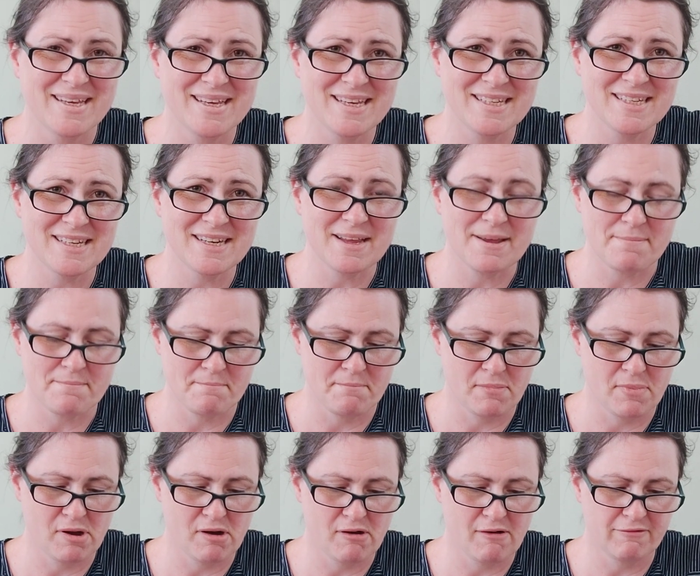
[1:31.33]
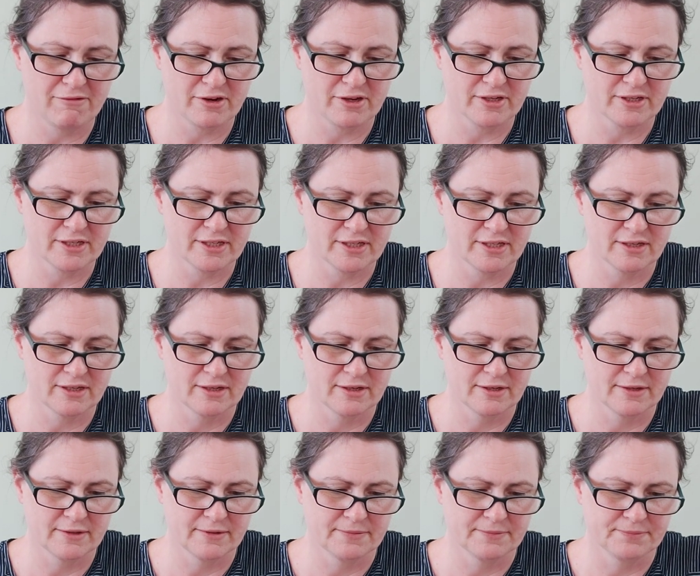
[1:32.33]
"Isn't it marvellous?"
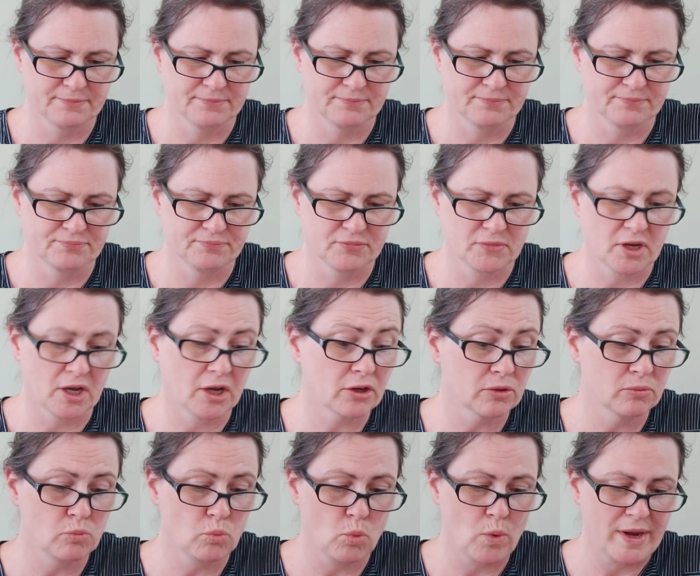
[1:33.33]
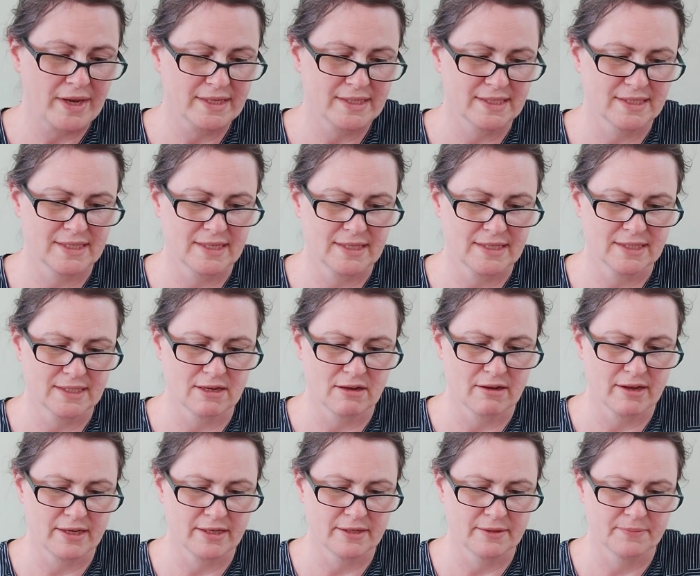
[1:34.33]
I couldn't wait to see
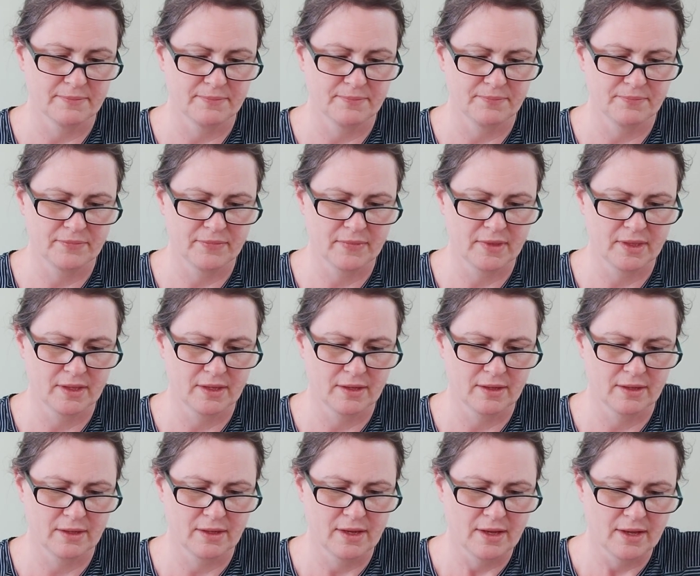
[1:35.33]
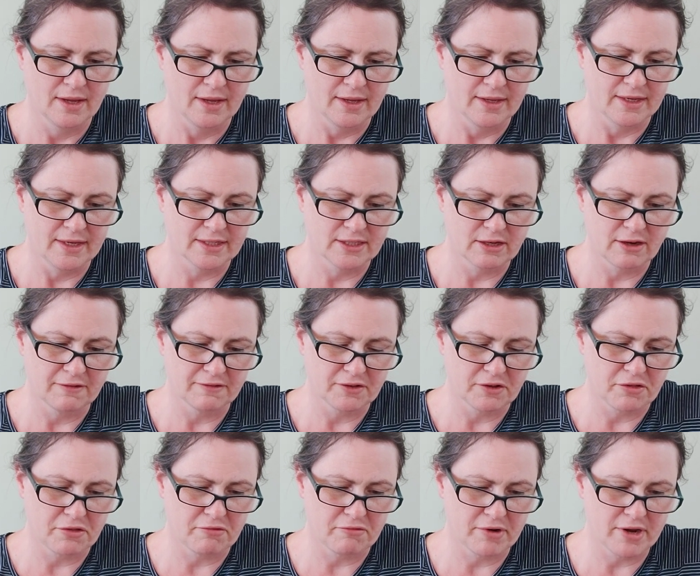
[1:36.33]
inside. Yet after
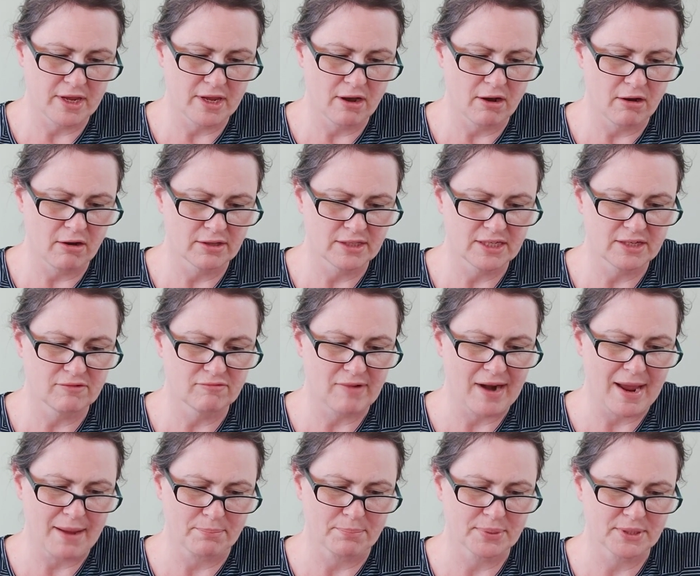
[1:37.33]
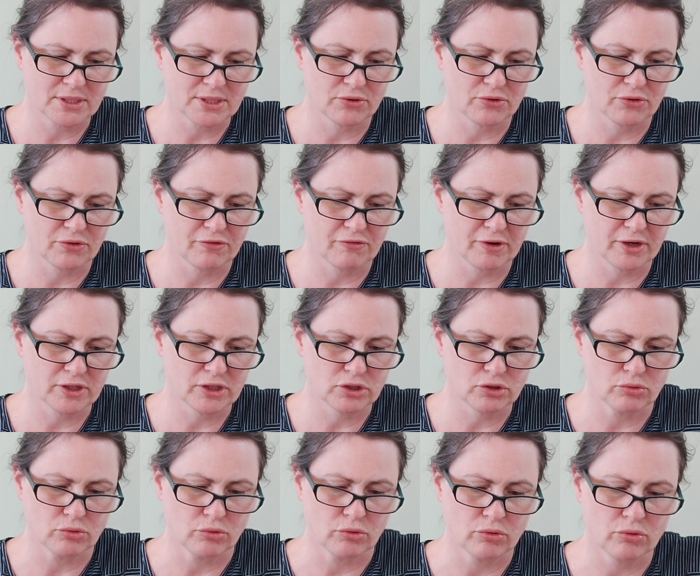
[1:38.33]
3 hearty raps on the front
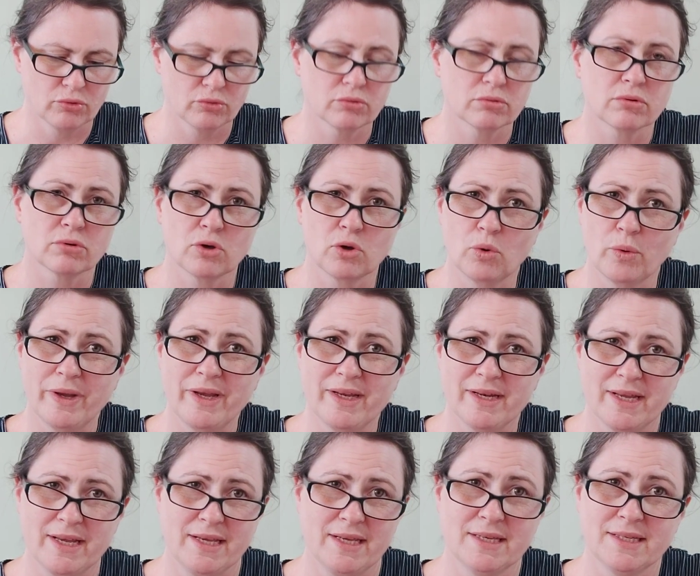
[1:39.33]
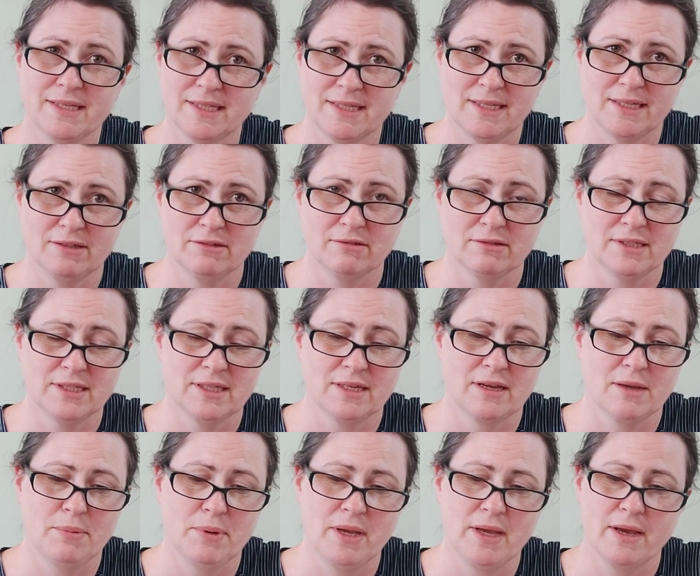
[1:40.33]
door, Queenie still didn't
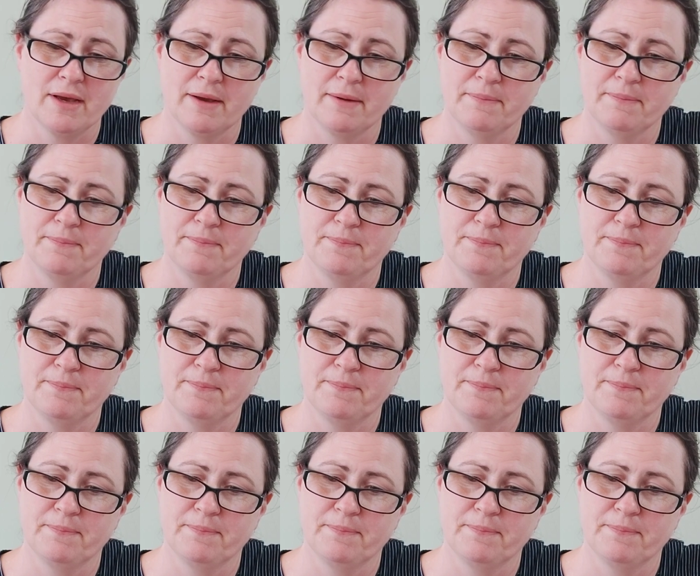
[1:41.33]
appear.